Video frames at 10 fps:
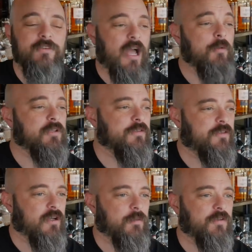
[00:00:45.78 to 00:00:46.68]
I would love to
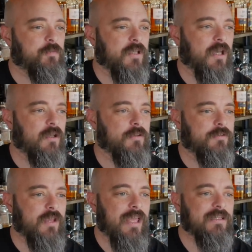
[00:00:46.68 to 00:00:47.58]
talk about this
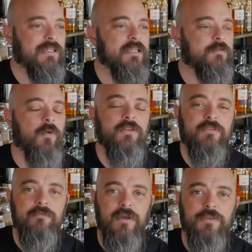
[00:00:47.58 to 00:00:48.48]
because at least once
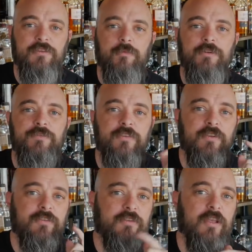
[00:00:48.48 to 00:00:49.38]
a month someone
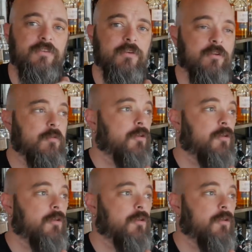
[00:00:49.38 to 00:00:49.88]
visits the tasting room